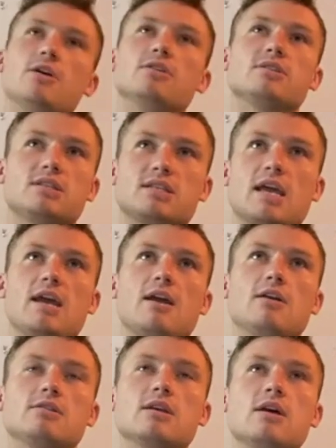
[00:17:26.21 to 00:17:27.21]
and
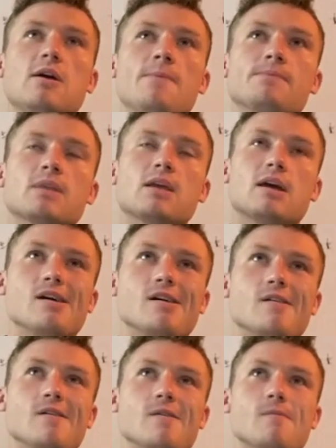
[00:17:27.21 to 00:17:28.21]
stairs.
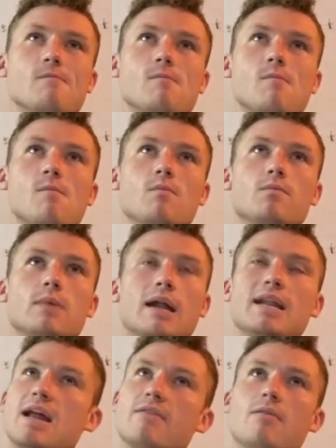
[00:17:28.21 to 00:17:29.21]
I
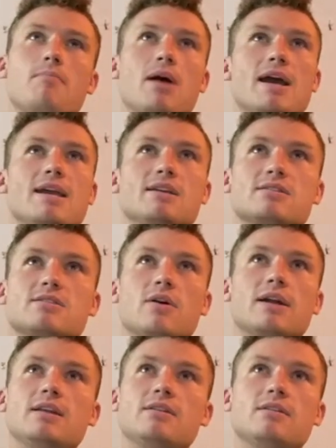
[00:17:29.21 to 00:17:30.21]
didn't have a bike, so
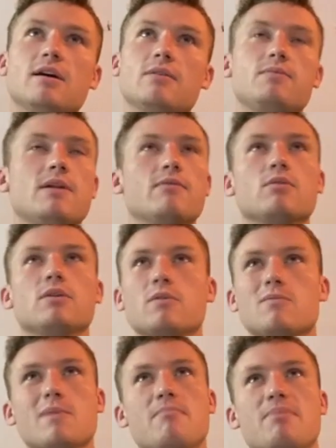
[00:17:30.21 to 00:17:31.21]
I've never really
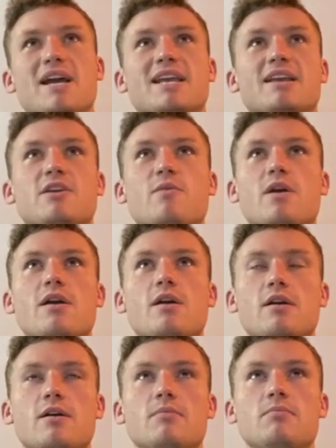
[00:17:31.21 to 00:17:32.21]
rode my bike
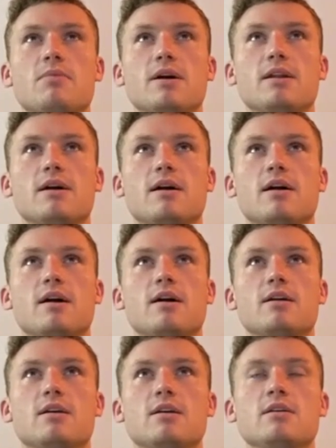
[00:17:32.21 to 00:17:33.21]
anywhere. But
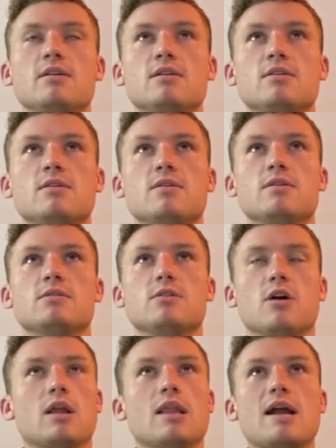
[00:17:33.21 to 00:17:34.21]

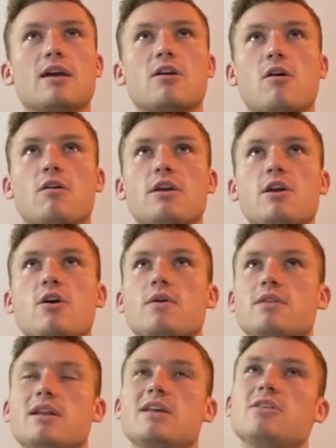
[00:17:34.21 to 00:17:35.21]
so a lot of cardio,
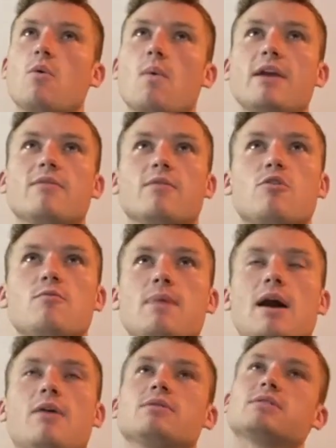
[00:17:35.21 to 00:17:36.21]
and then in the weight room,
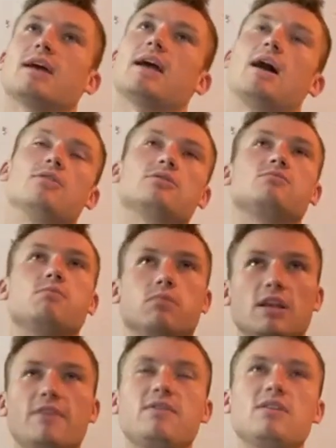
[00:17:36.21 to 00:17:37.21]
I was
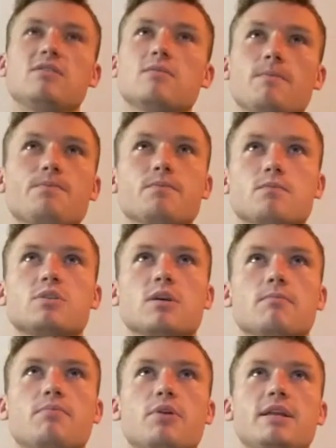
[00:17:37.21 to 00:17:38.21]
lifting
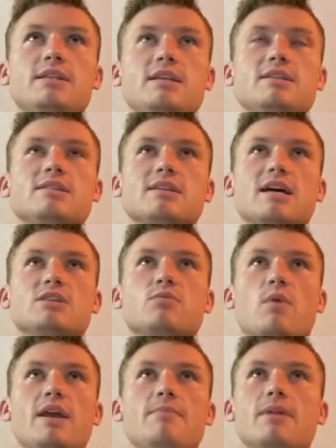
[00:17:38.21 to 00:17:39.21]
some pretty decent sized
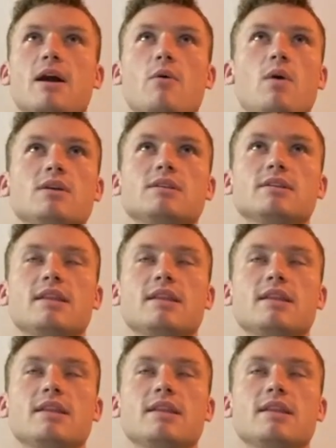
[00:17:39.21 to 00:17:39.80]
weight, but I wasn't